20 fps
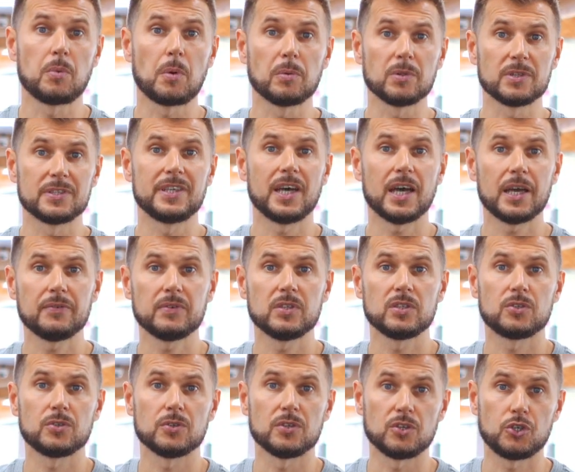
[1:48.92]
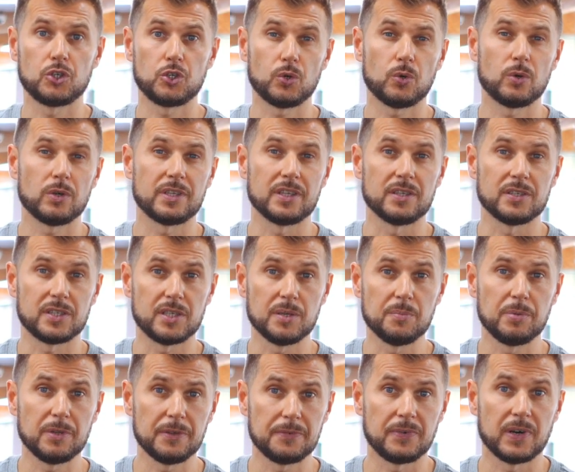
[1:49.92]
we will dive into the short and
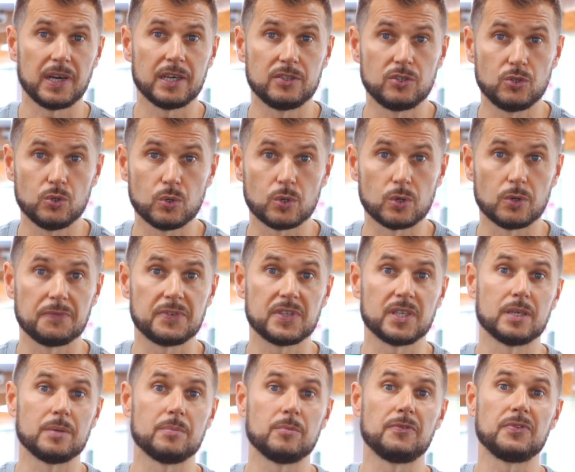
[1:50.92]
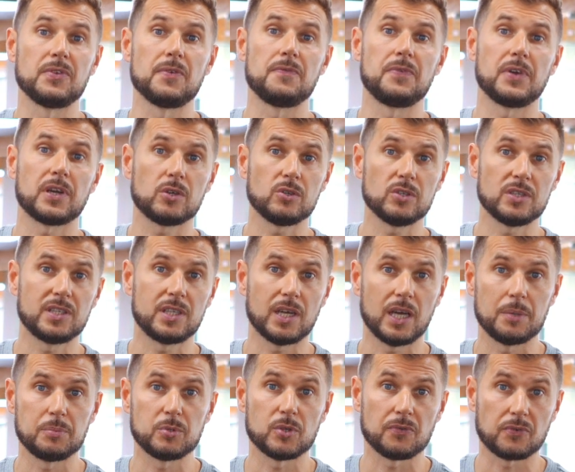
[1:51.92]
simplified tour of some of the various
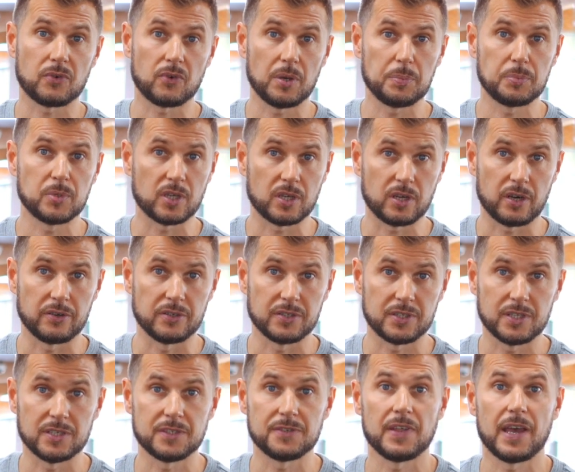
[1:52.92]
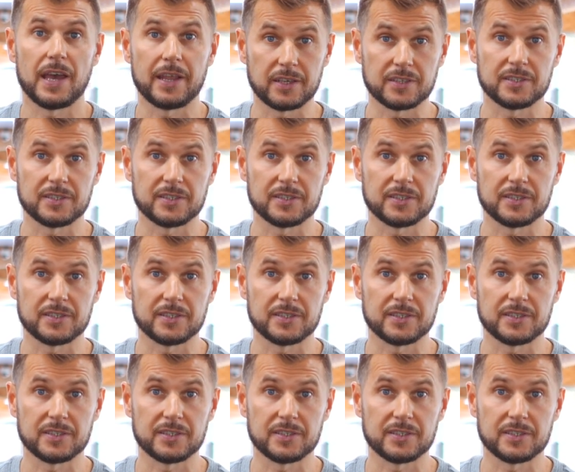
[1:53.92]
types of cryptocurrencies that